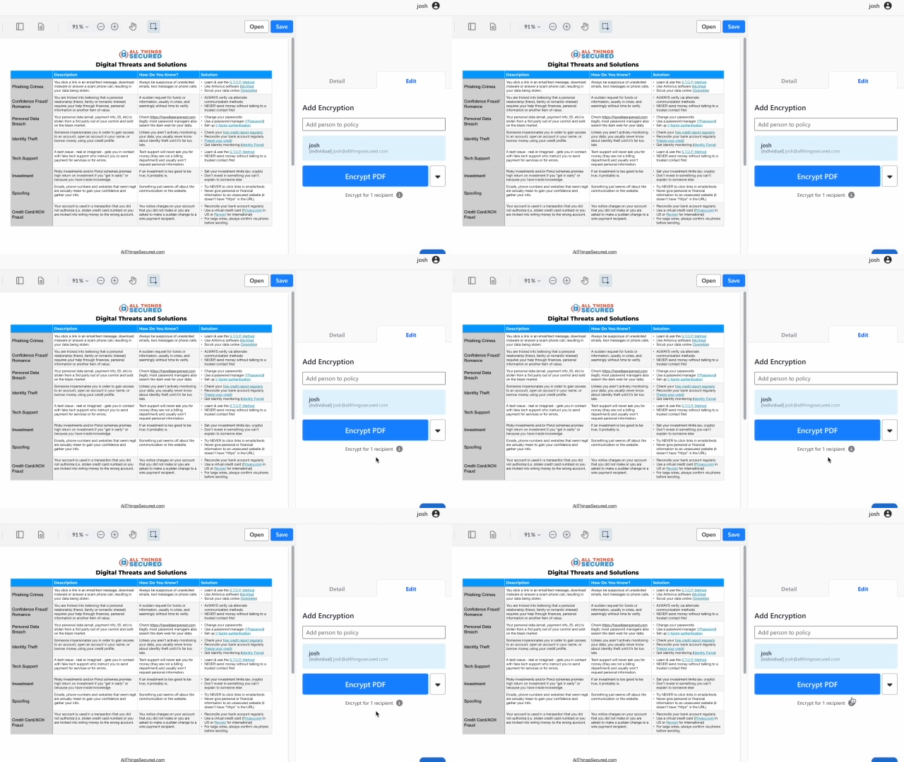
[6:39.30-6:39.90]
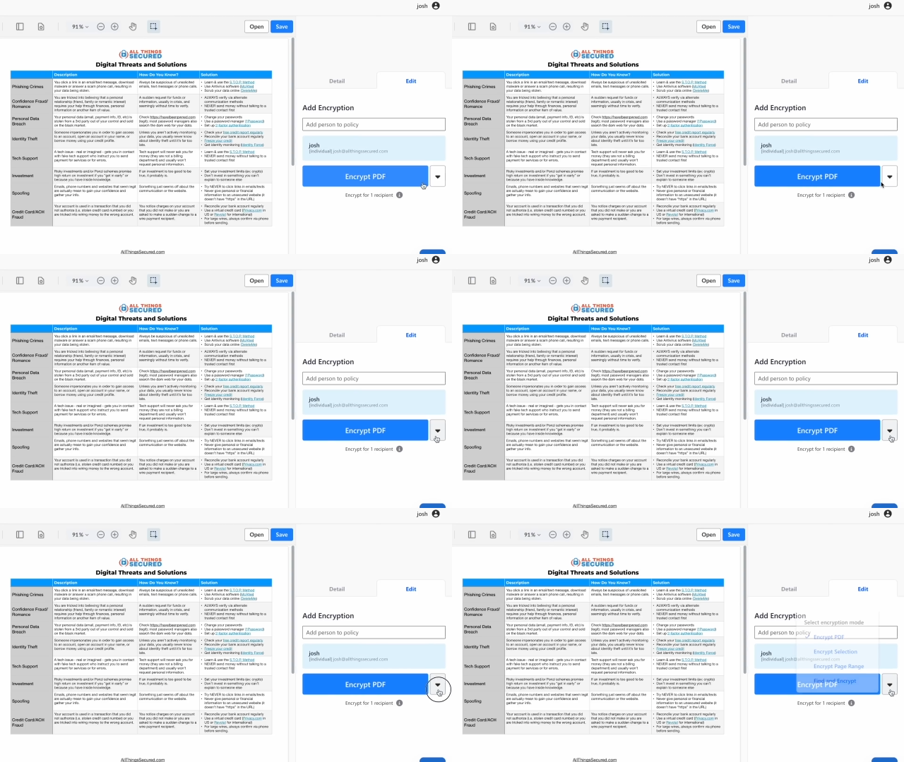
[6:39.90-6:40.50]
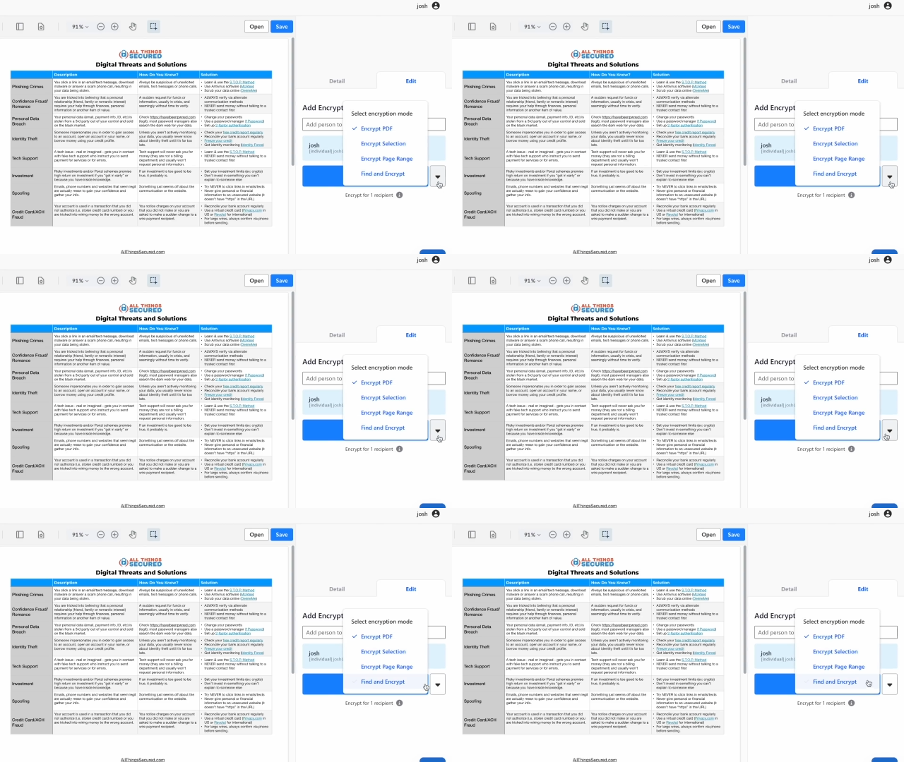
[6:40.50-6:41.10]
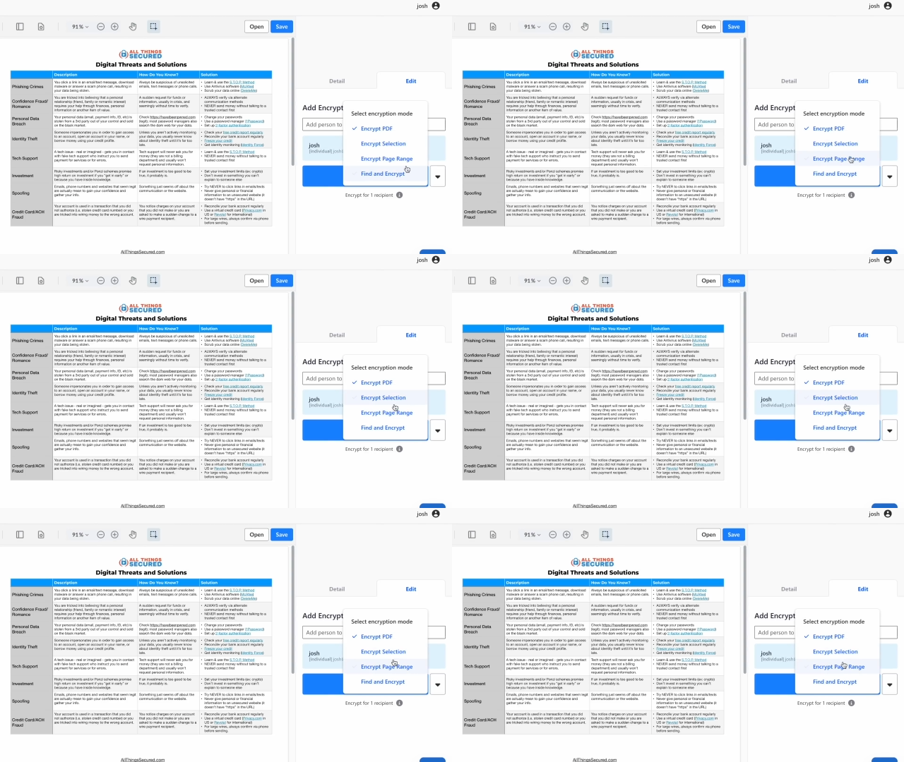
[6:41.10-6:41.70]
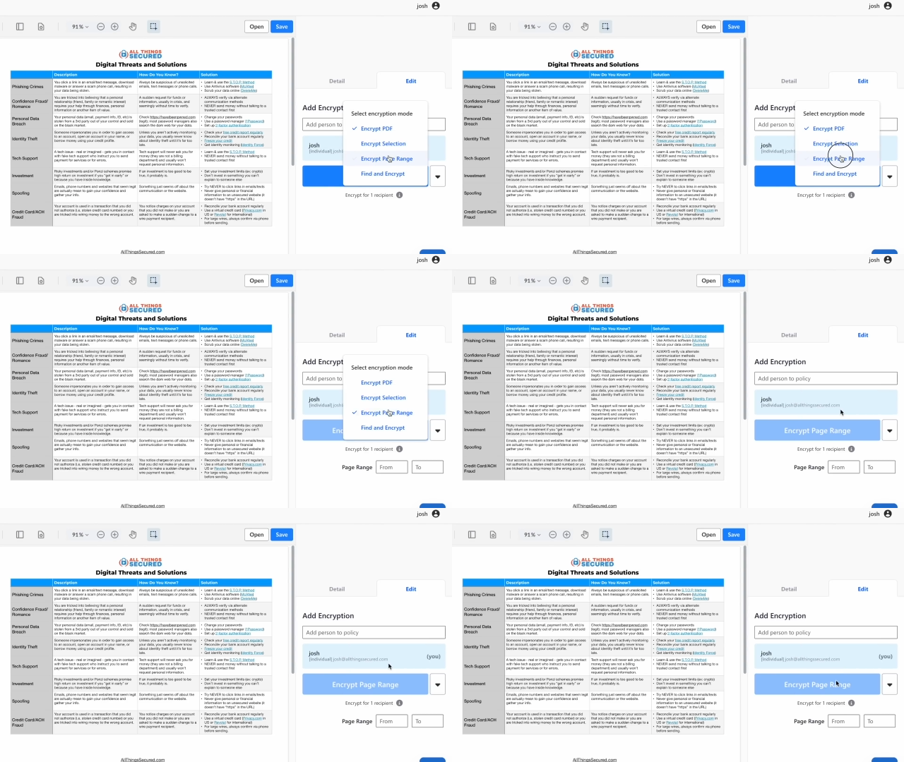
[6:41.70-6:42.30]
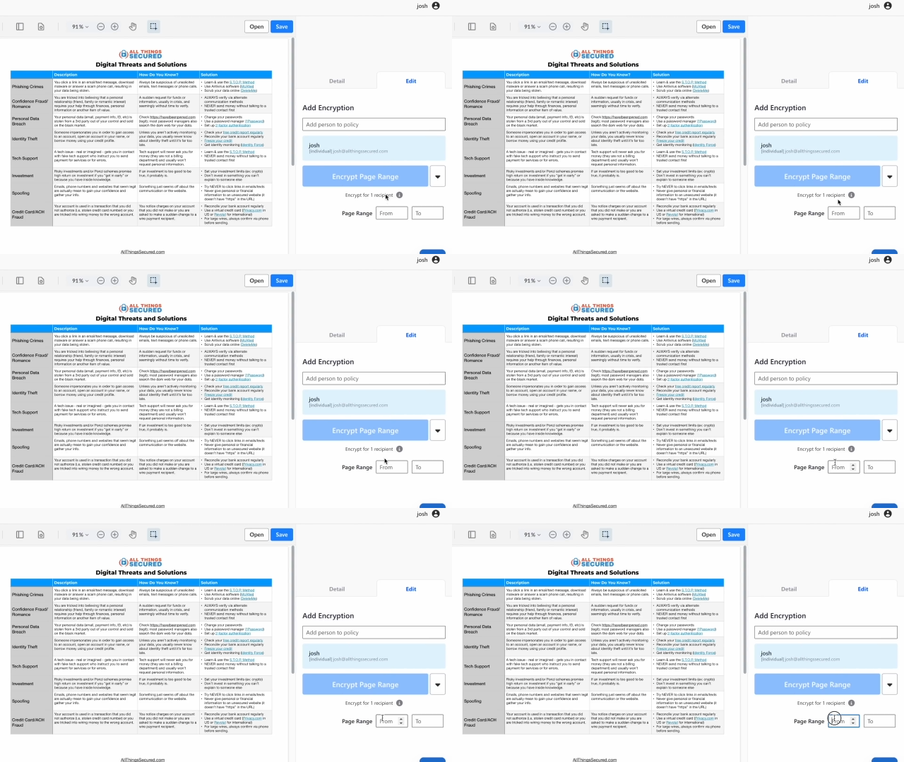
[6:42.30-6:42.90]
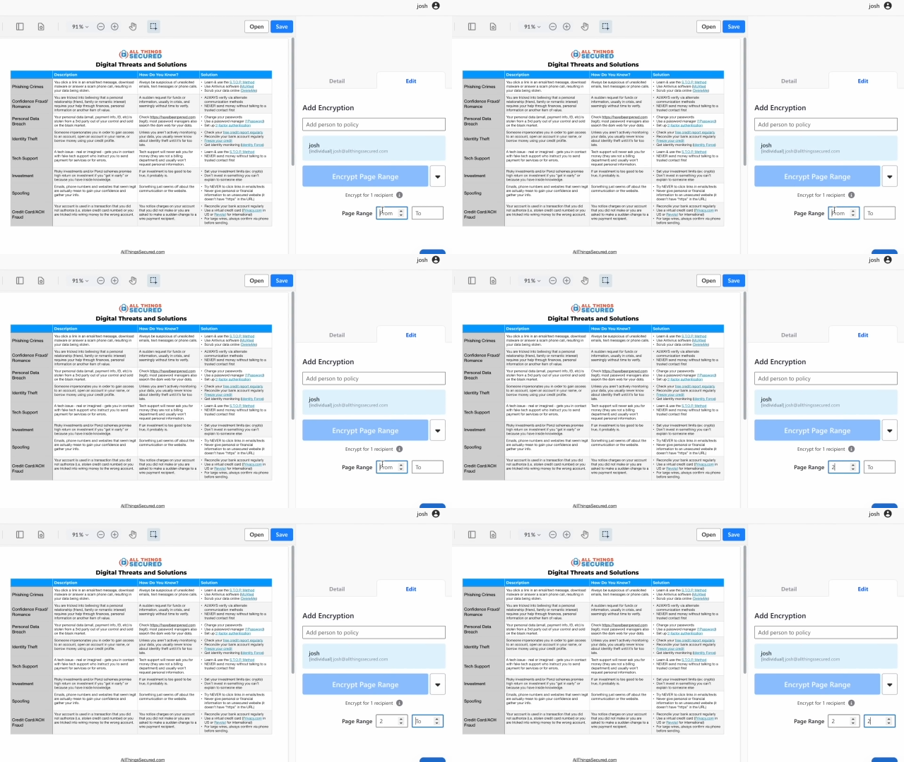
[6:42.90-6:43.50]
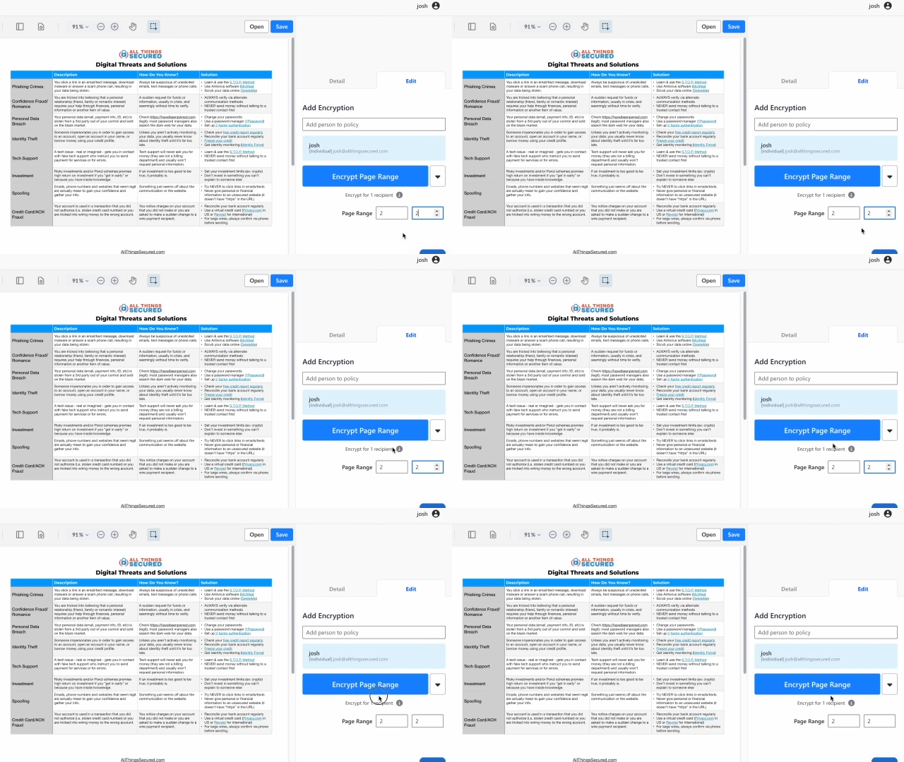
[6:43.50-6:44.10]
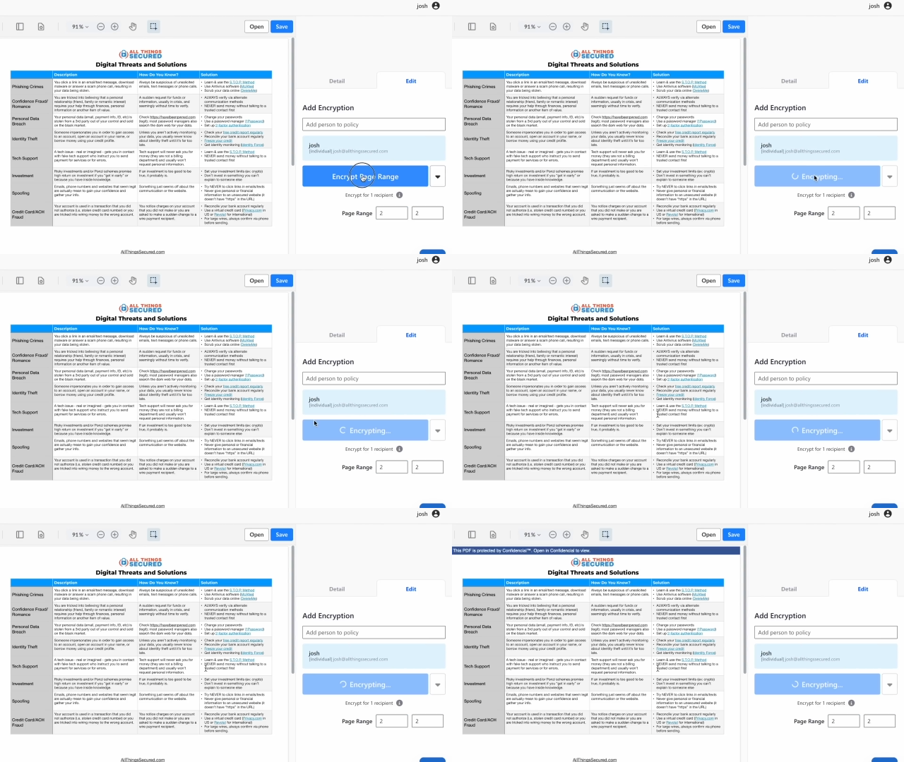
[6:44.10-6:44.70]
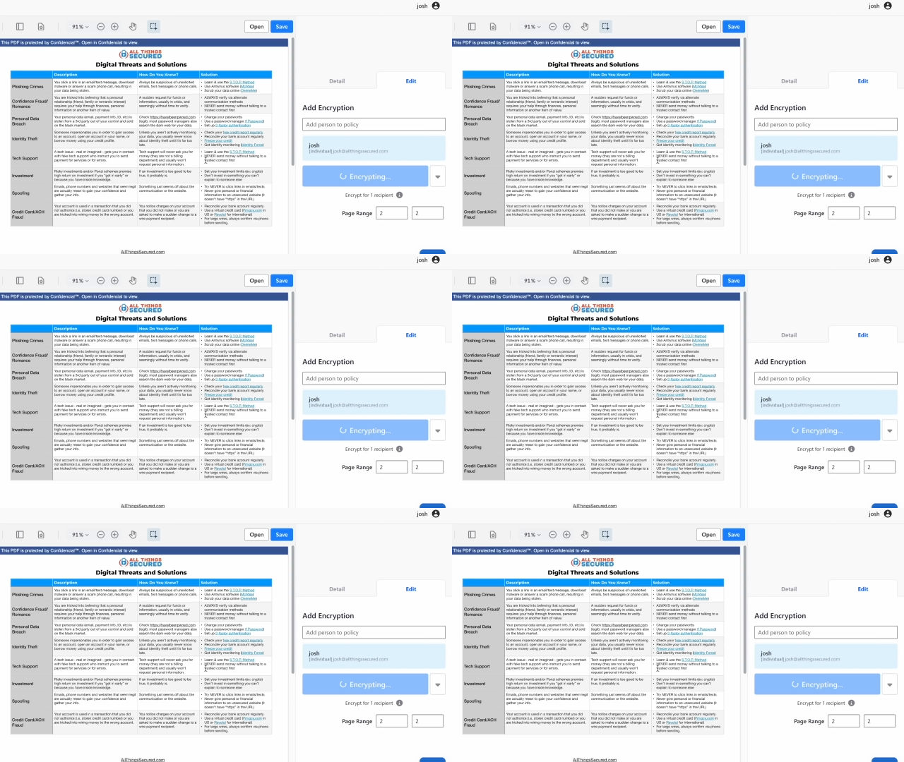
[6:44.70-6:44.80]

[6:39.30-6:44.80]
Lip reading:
(no speaker visible)